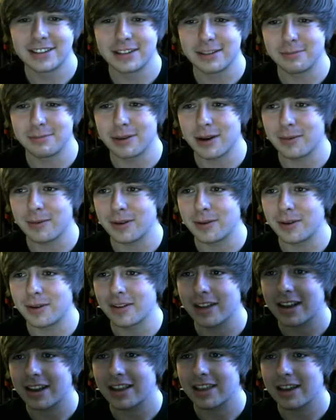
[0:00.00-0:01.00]
probably won't
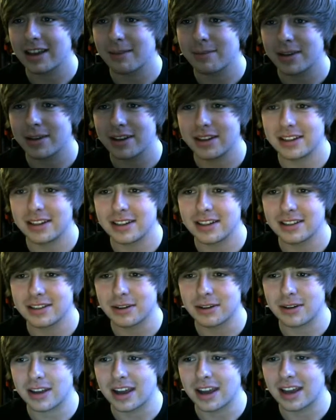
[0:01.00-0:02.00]
like that, but it's
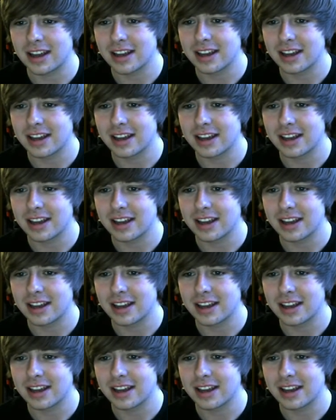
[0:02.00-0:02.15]
okay.